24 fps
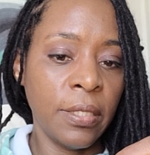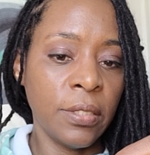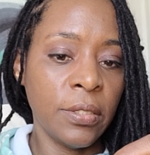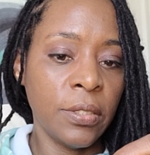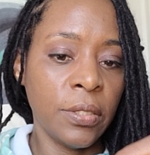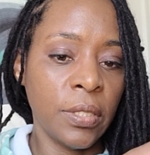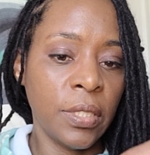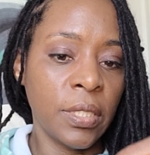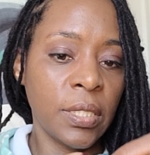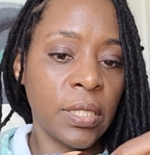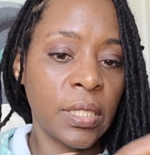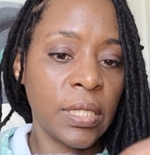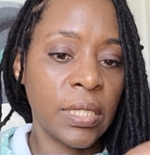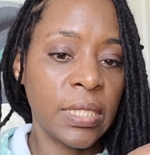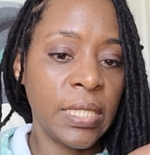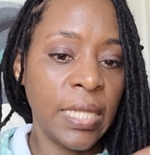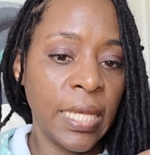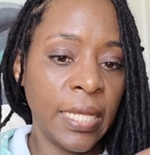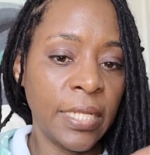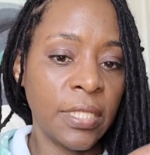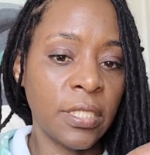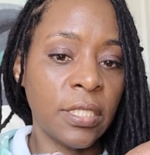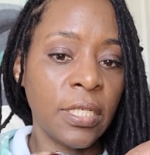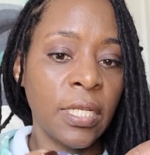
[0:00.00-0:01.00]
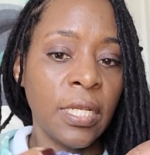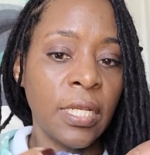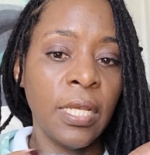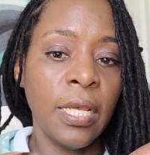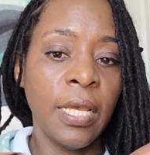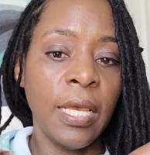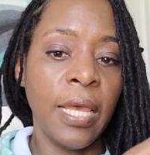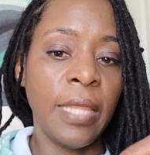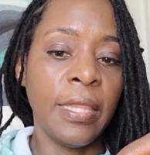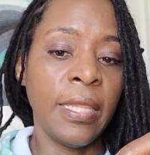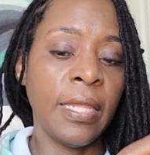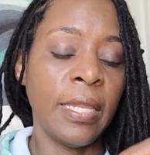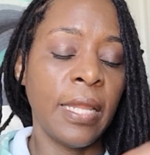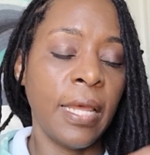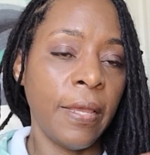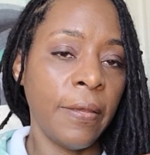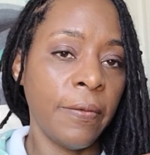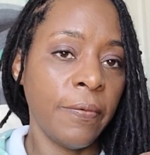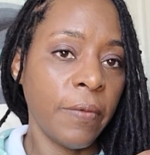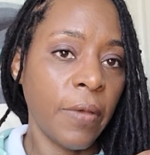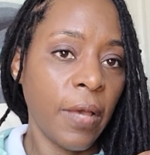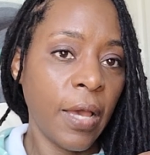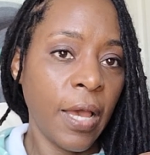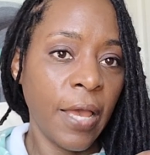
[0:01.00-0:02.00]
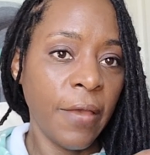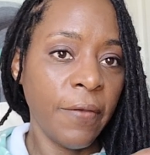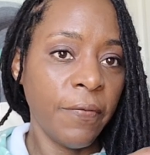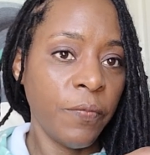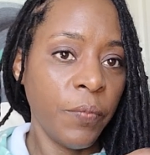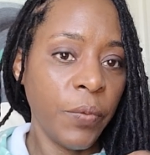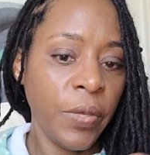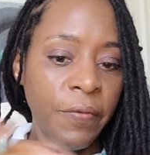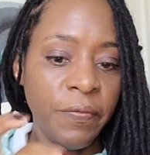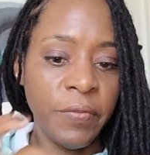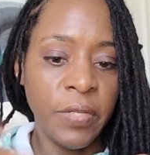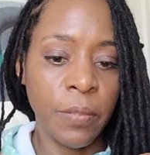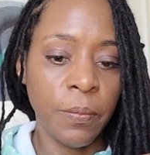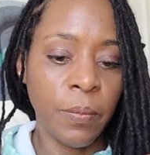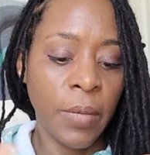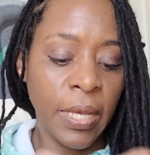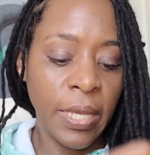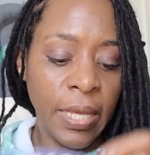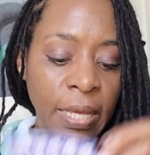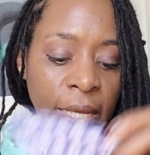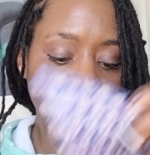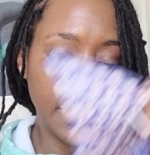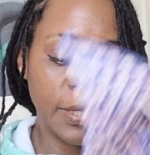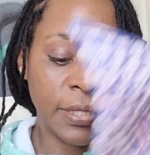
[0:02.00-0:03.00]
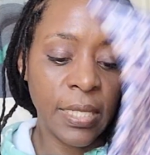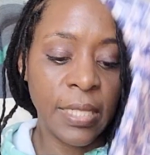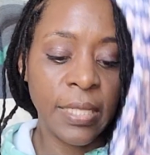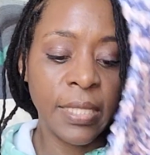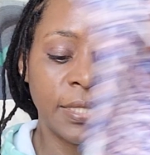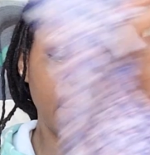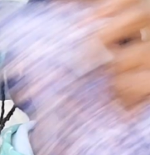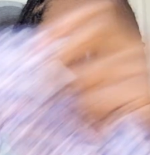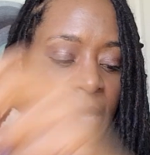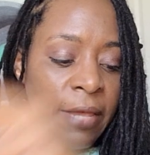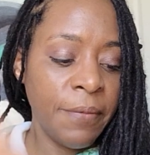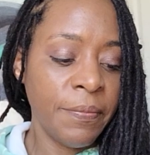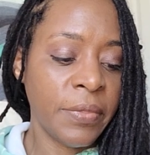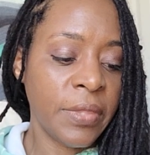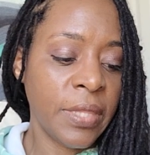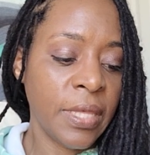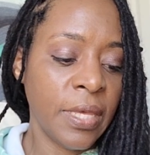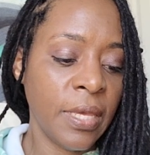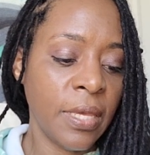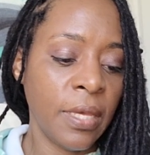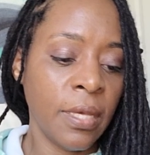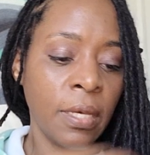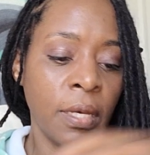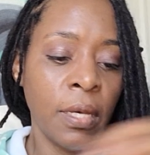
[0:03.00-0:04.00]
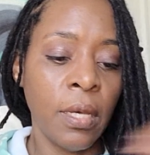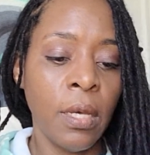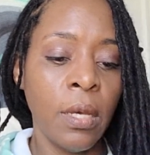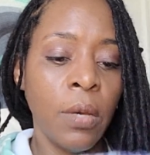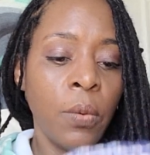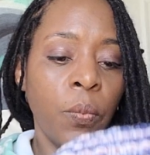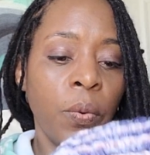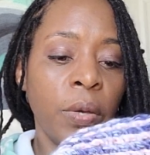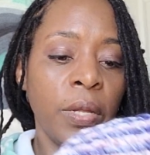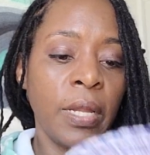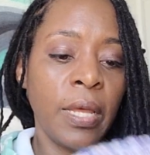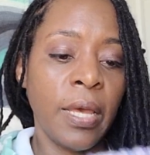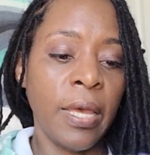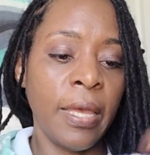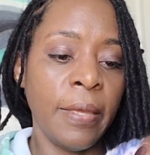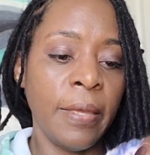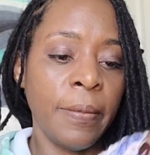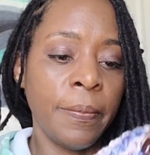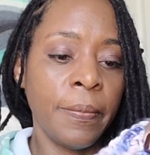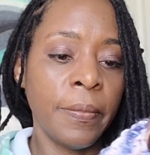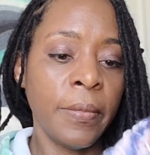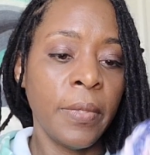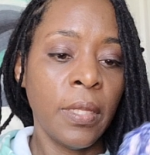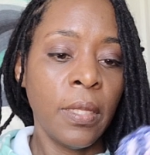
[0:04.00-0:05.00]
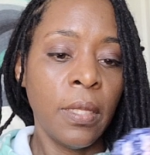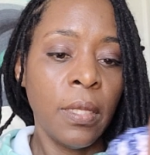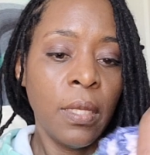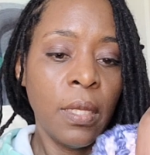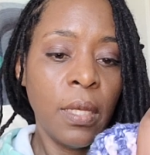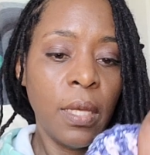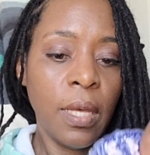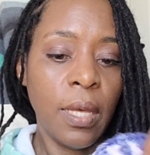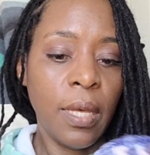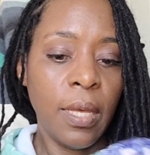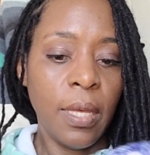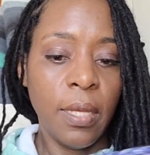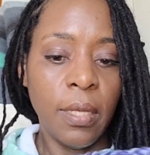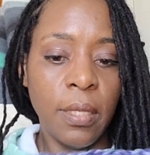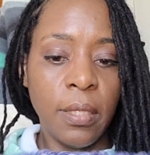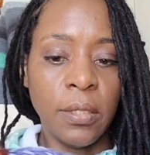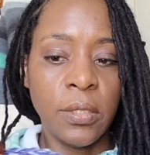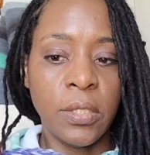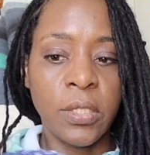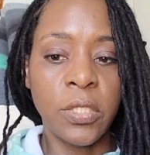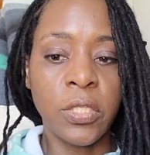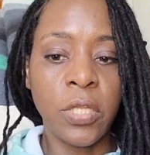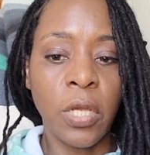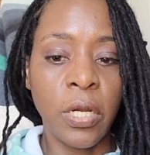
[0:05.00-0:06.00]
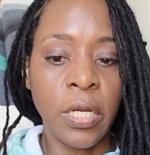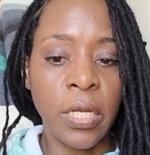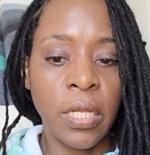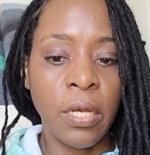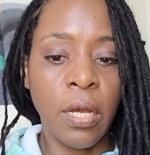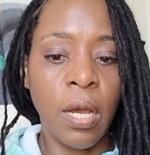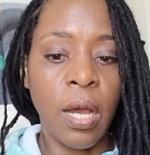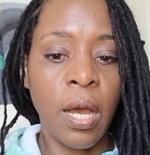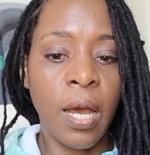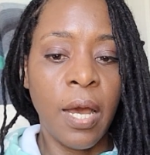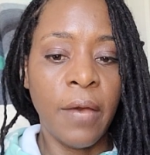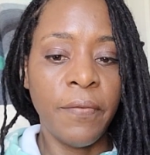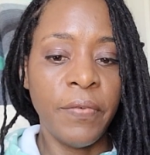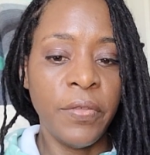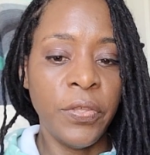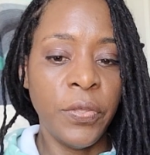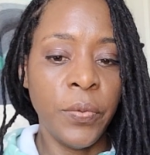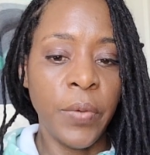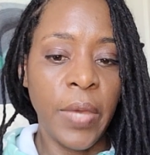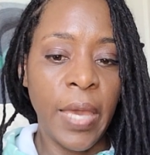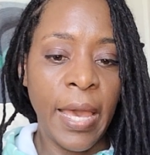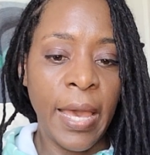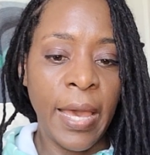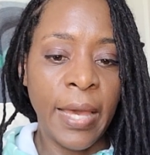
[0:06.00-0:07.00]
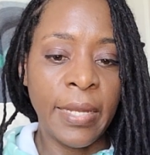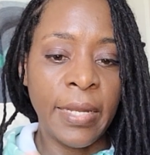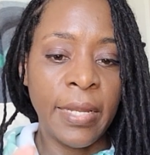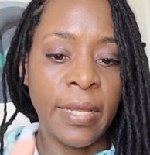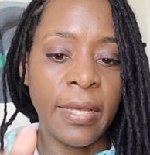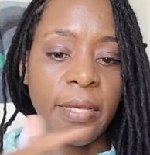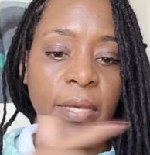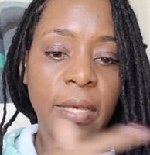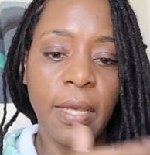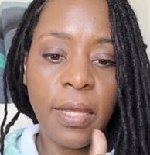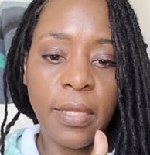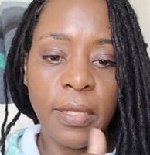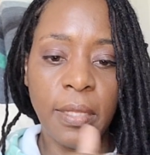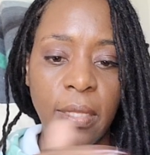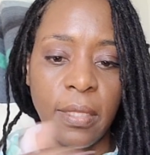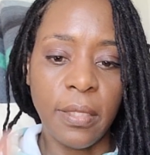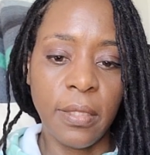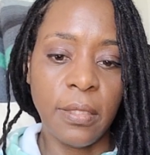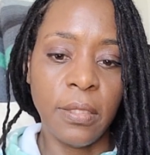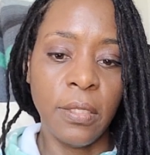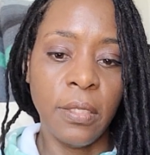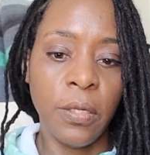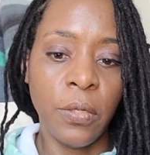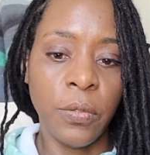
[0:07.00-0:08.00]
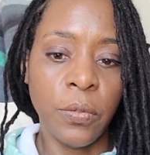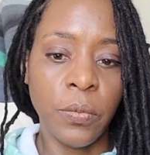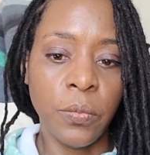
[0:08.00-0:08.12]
into the stitch, and then I've weaved in my ends. And the same thing when I'm starting off and you add it, you